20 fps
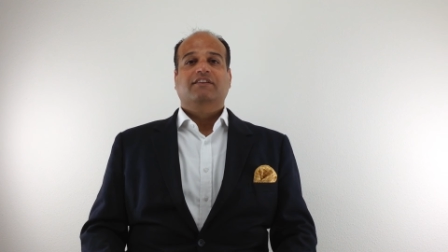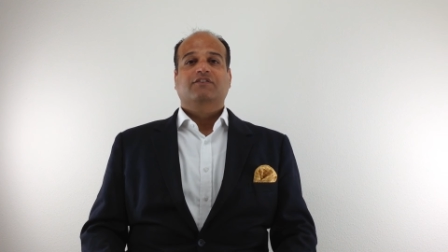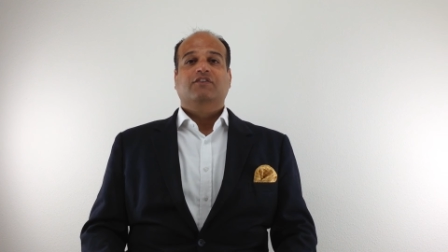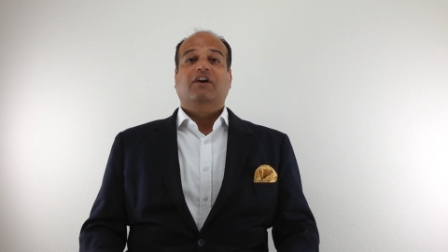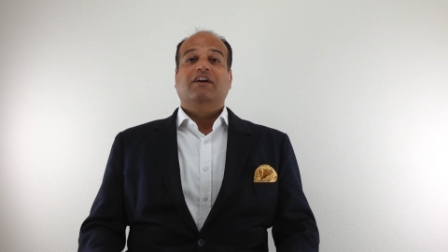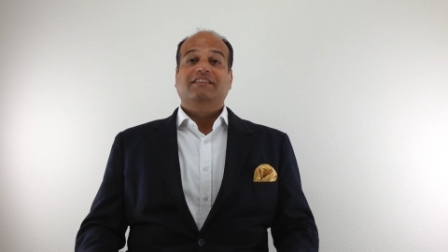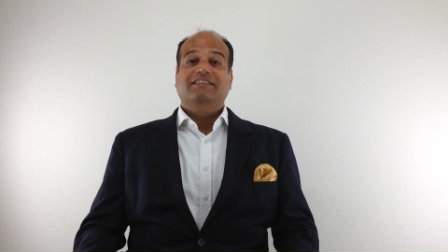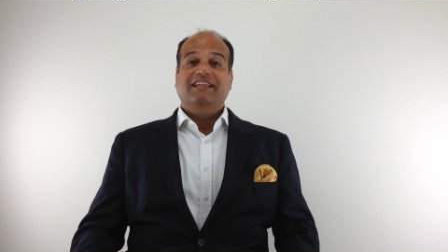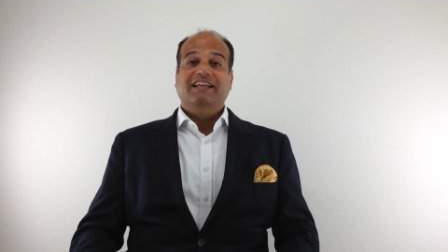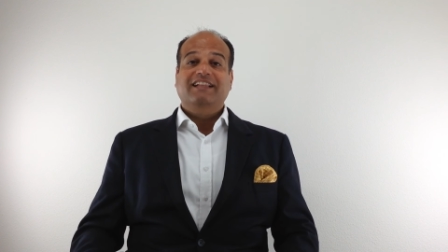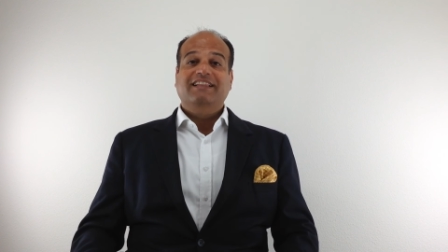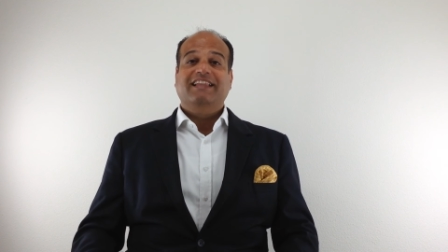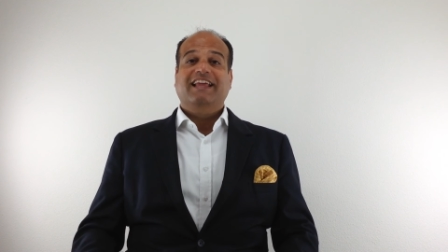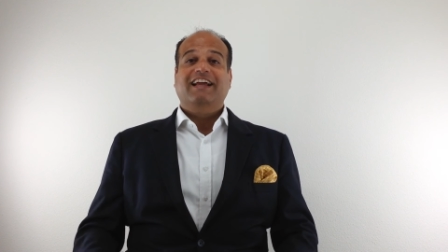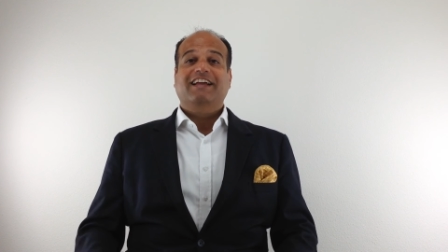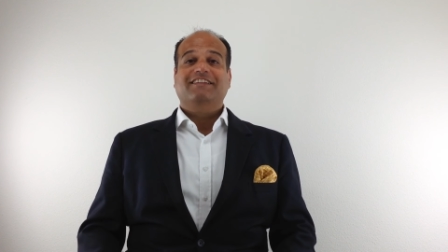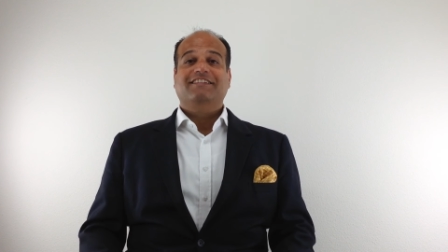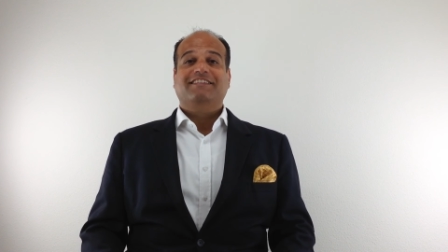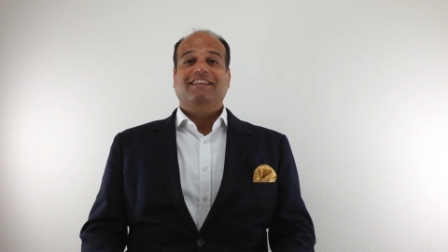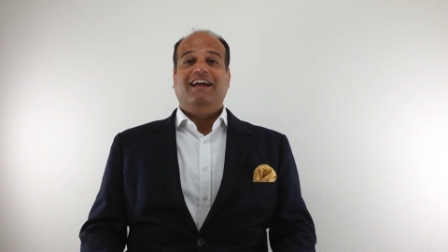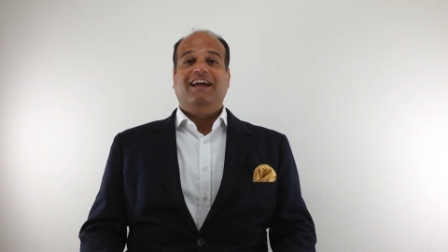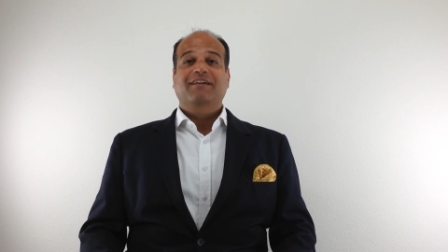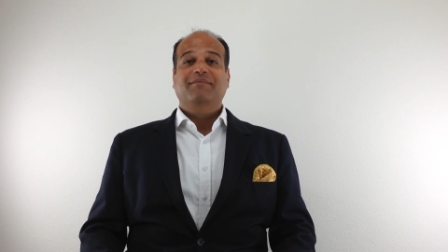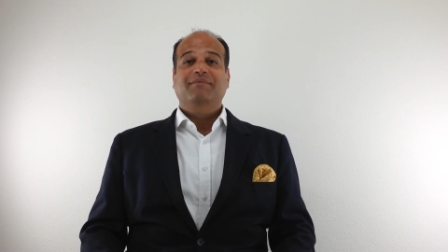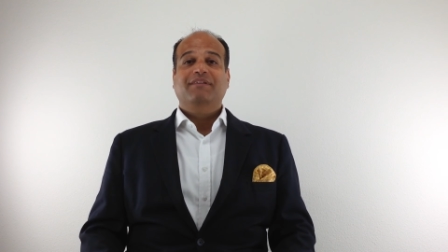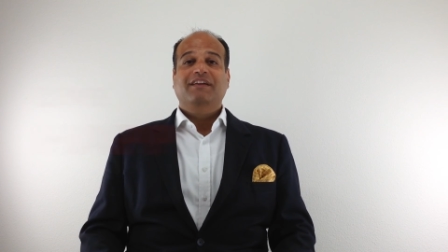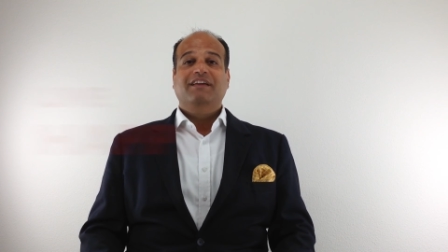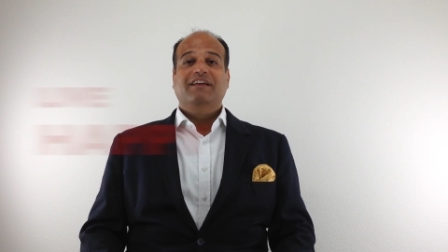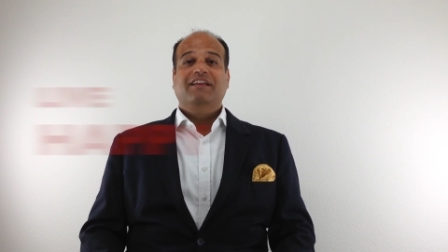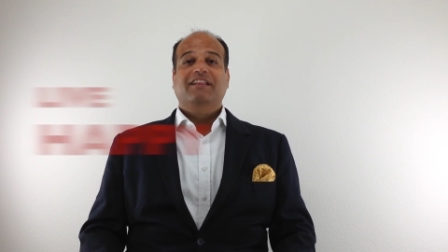So until next
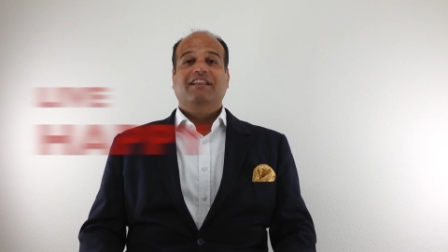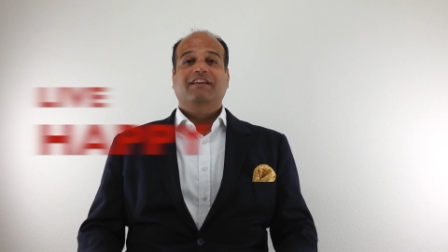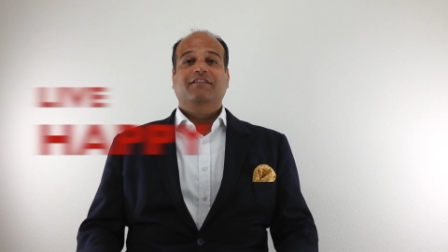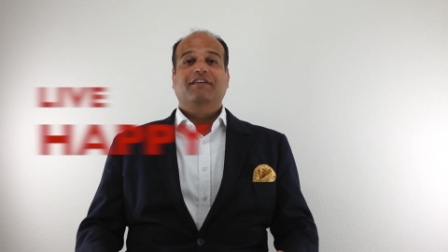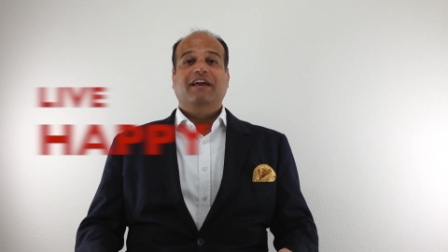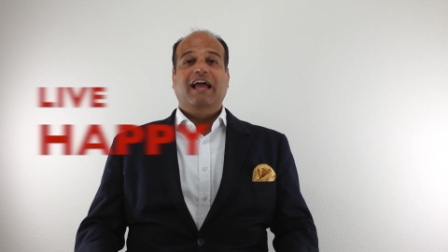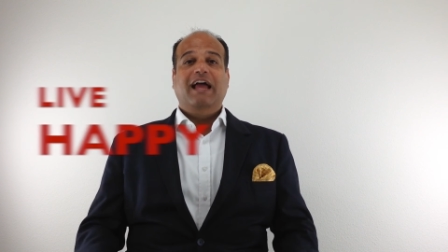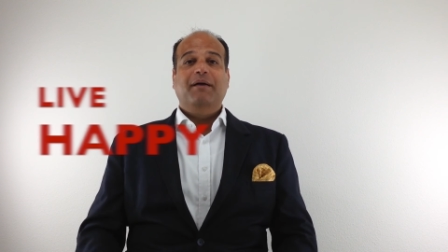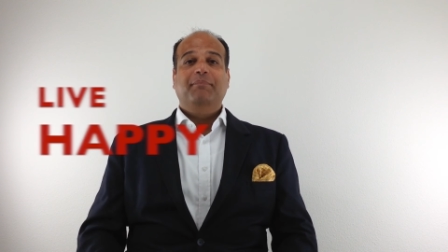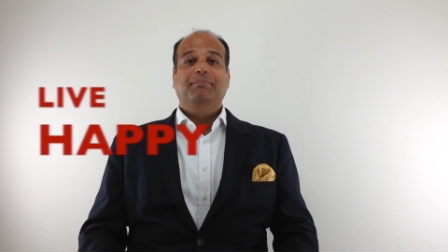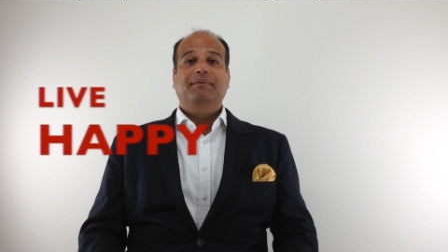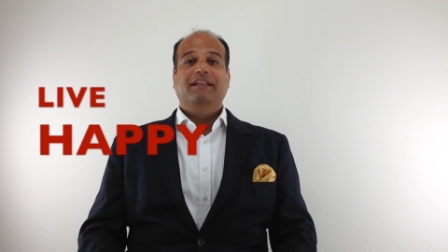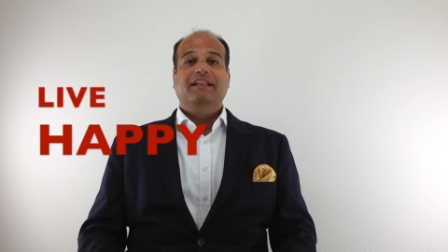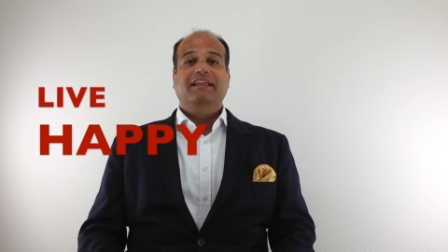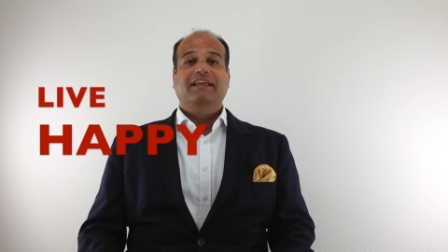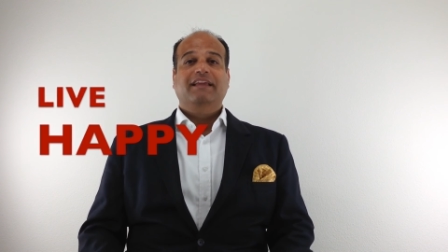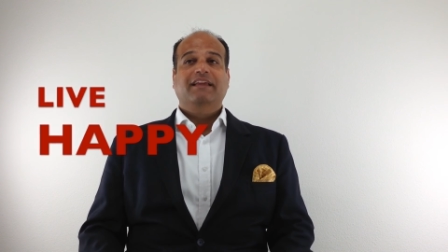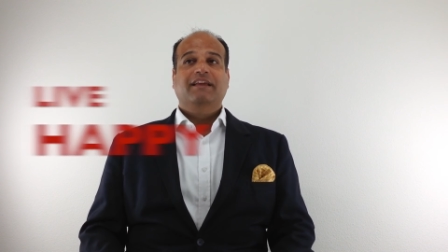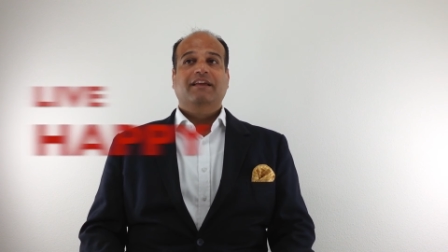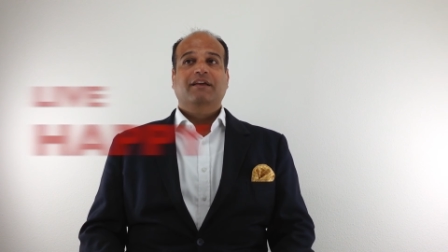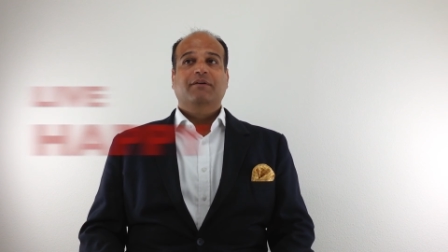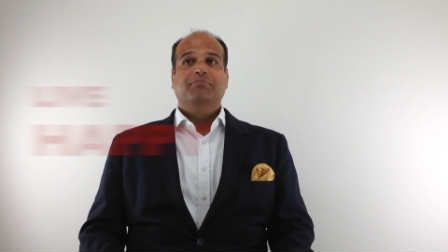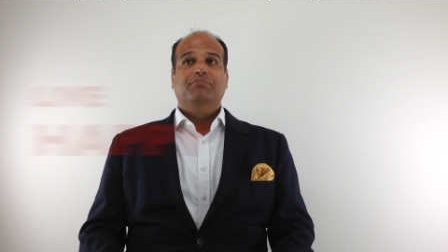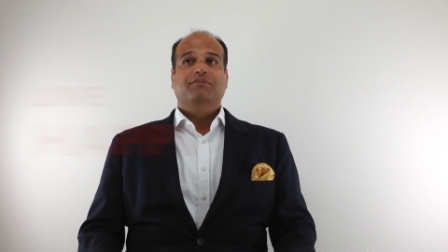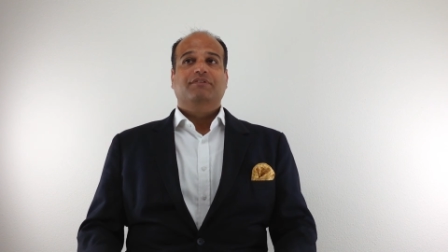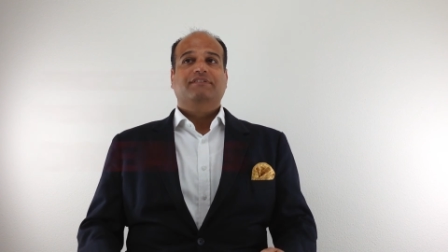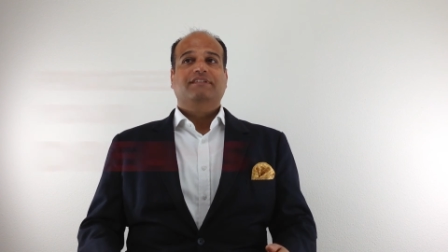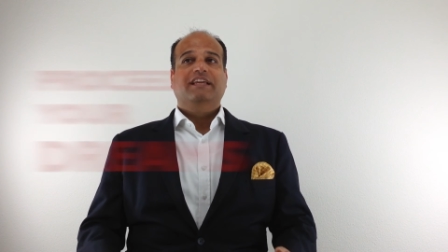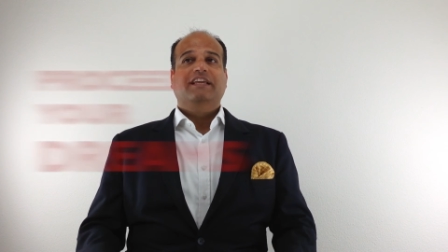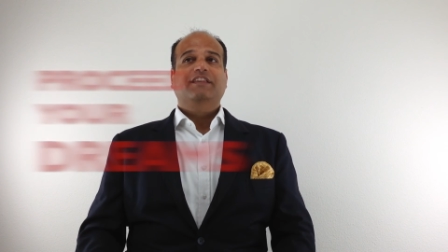time, live happily,
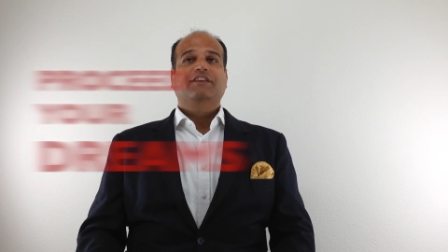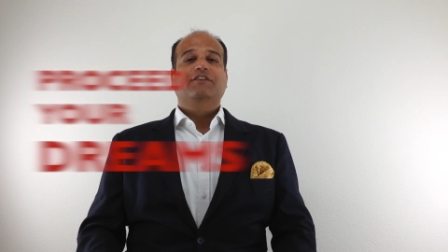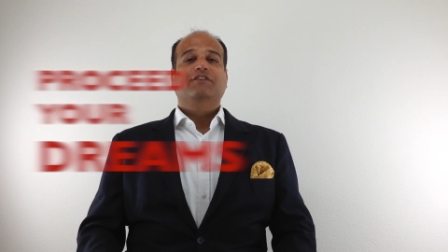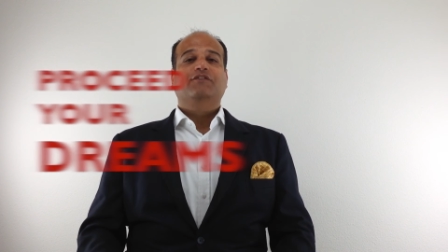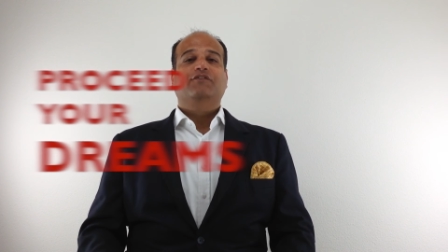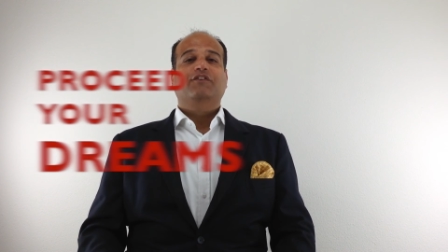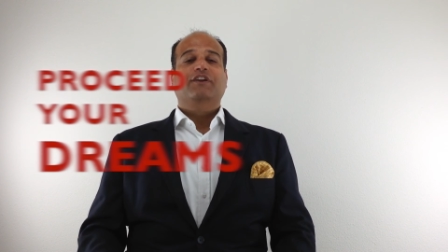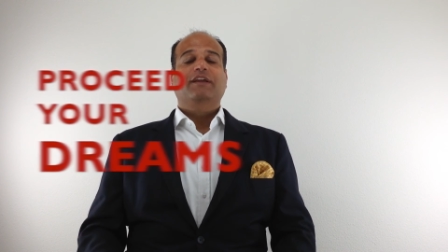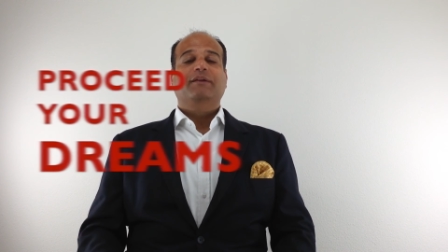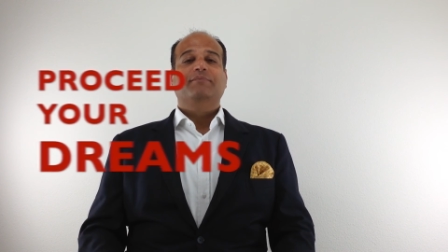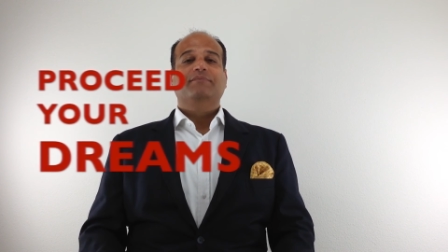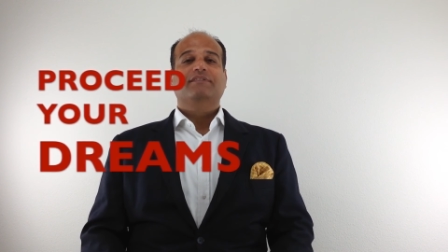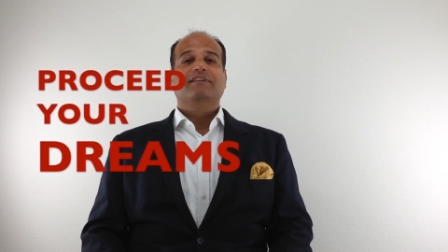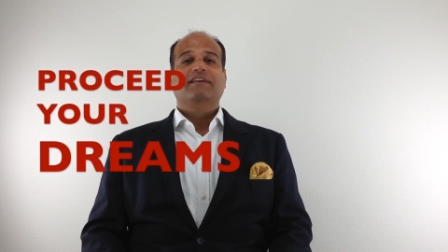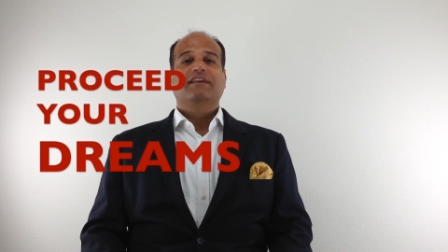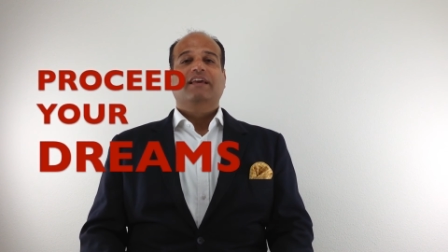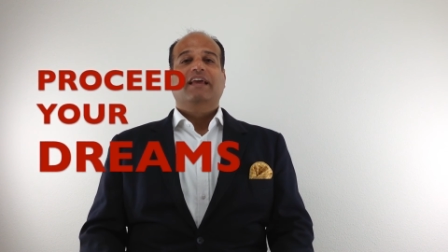pursue your dreams,